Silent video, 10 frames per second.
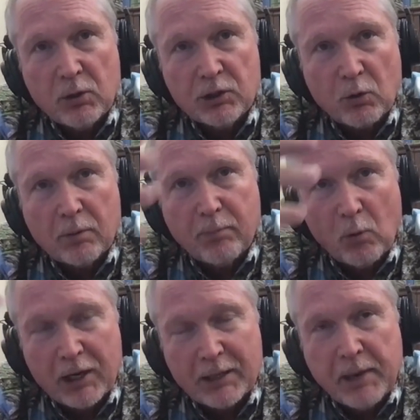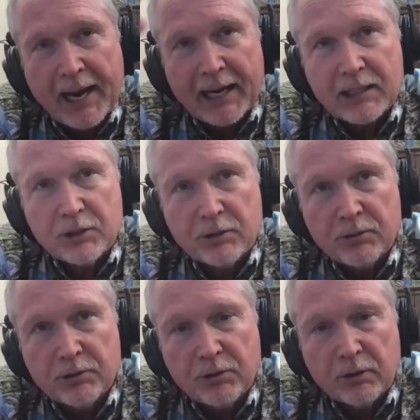is sort of pointing back
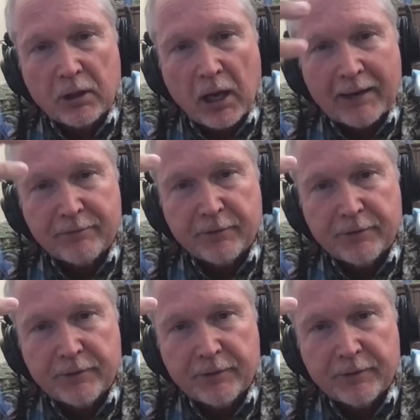to the life of